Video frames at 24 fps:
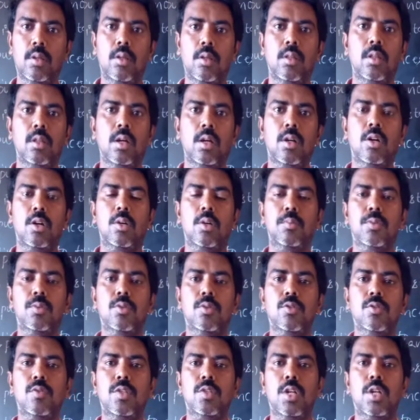The
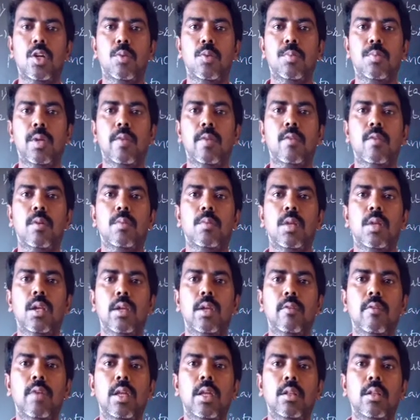compounds which are obtained from the
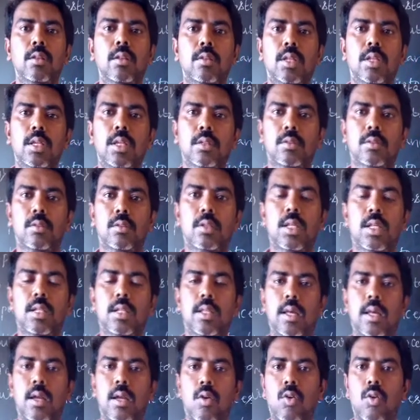living things, then
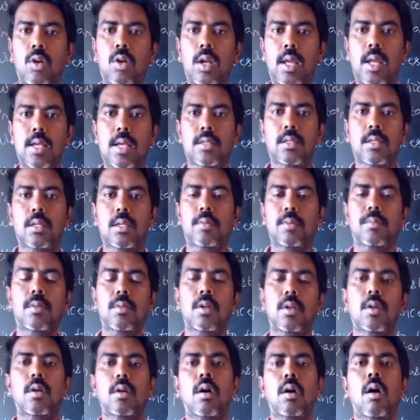they are called as
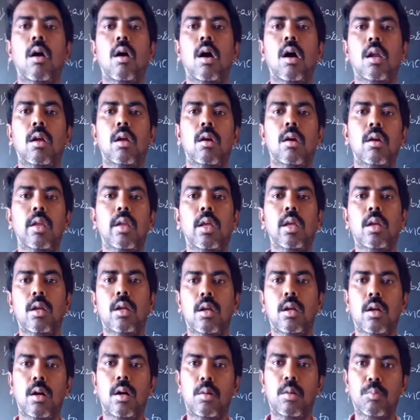organic
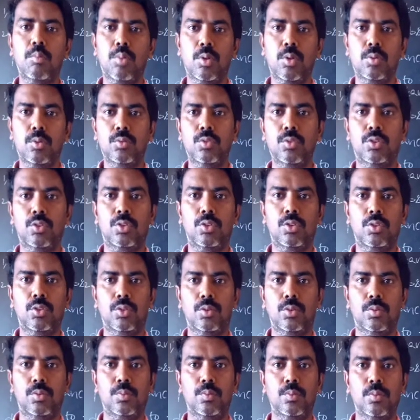
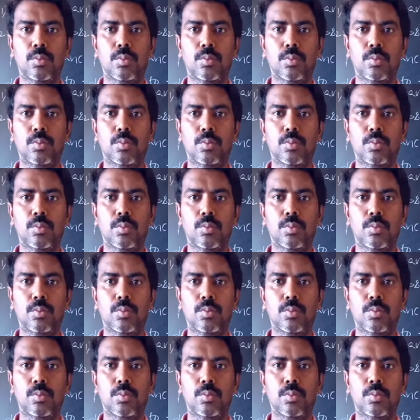compounds.